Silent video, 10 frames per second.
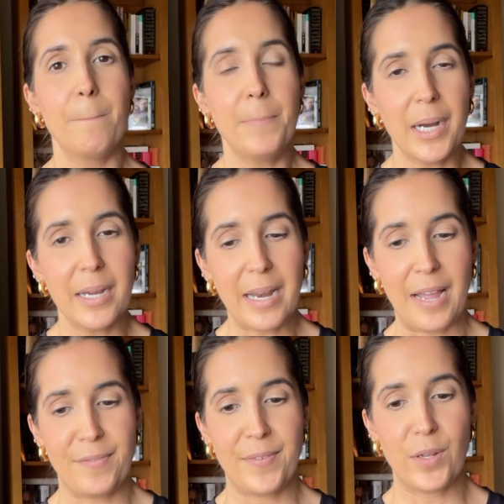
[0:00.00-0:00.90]
But
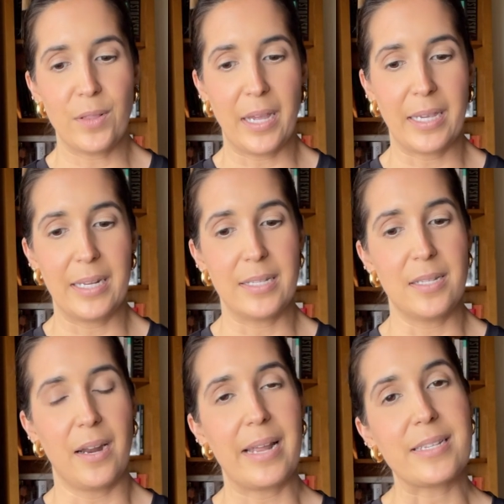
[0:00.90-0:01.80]
I feel like it is
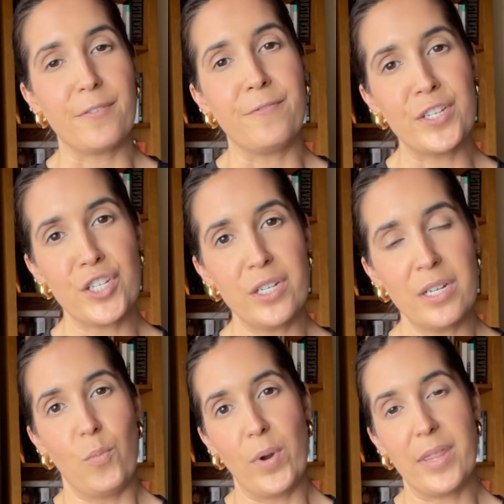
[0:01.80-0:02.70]
not as efficient
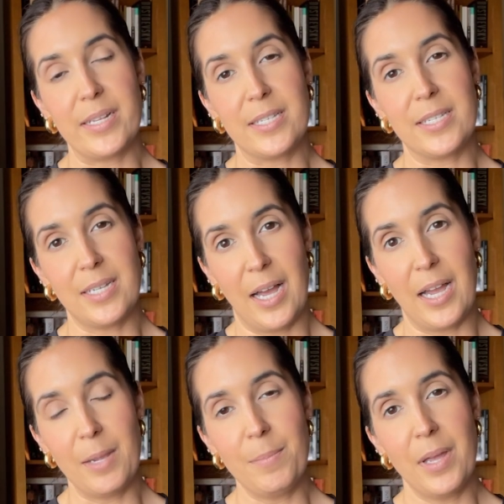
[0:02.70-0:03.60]
with its
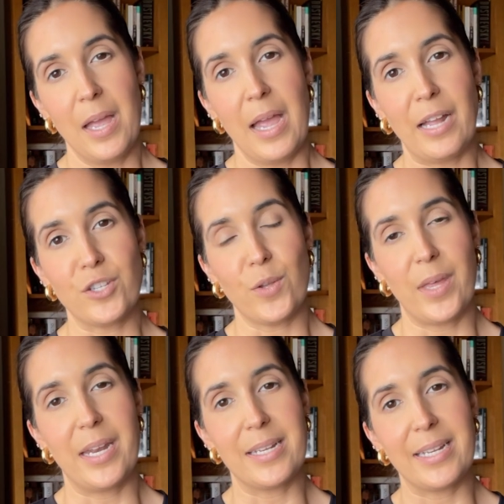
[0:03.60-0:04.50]
time. And so
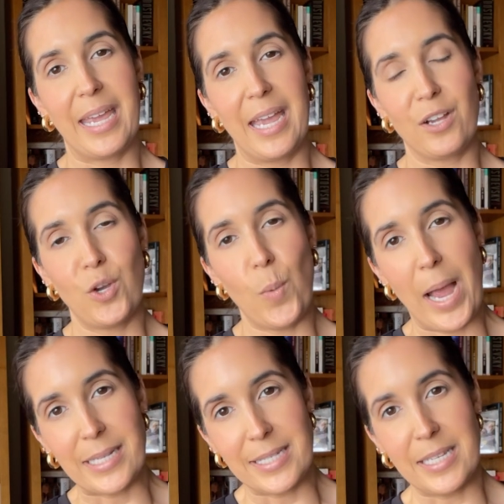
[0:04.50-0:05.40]
then it can't go
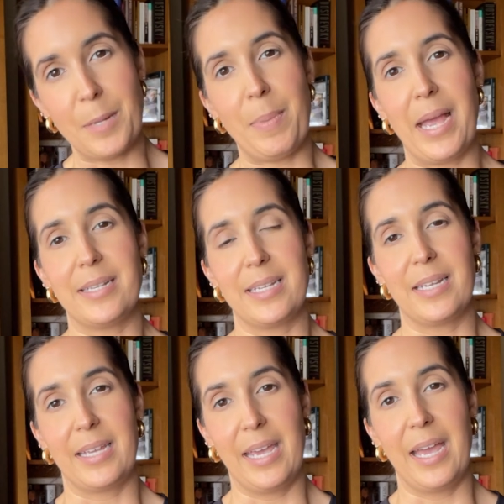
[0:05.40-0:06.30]
as deep as
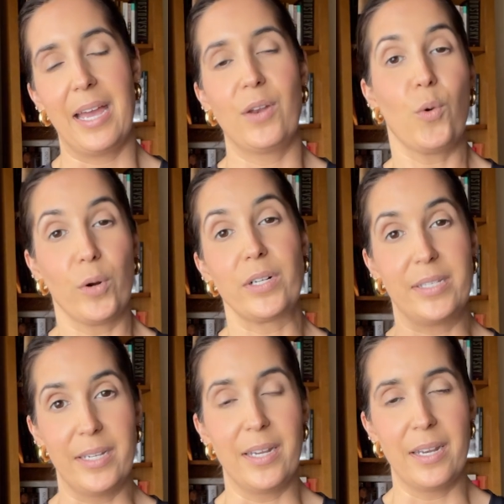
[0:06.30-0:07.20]
it can or it
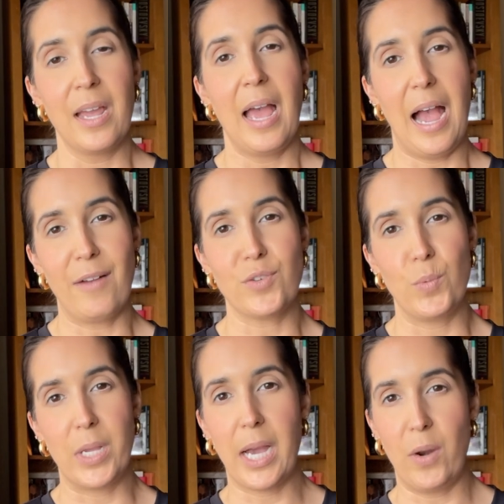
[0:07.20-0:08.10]
did after
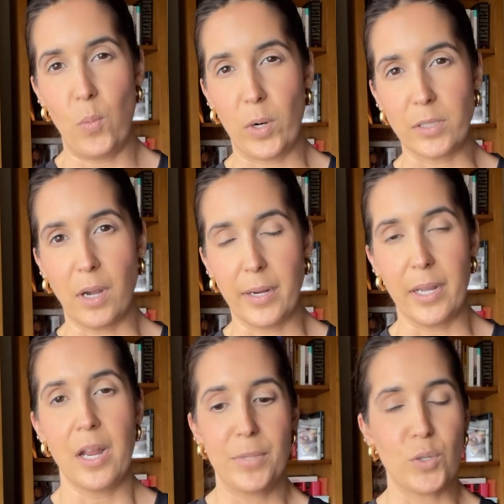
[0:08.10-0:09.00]
we kind of worked on it.
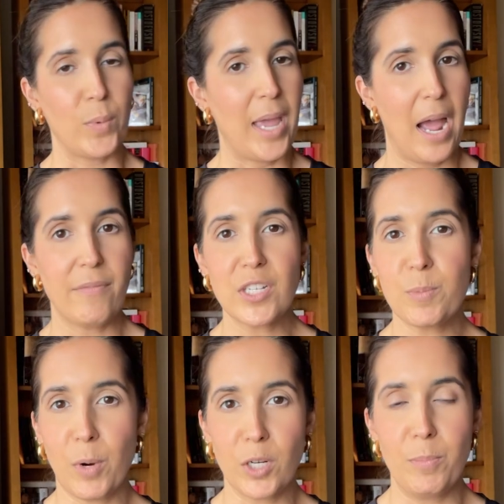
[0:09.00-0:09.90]
So we have the
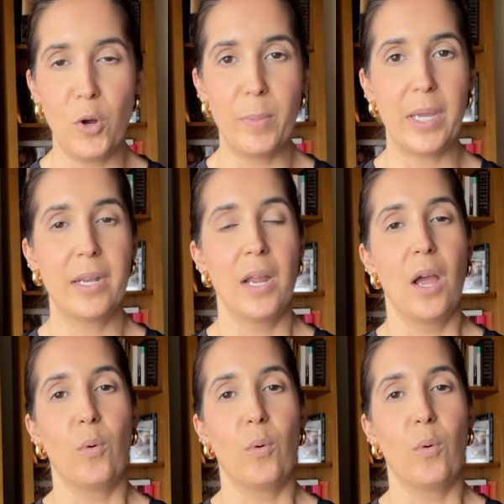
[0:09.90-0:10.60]
spark moment.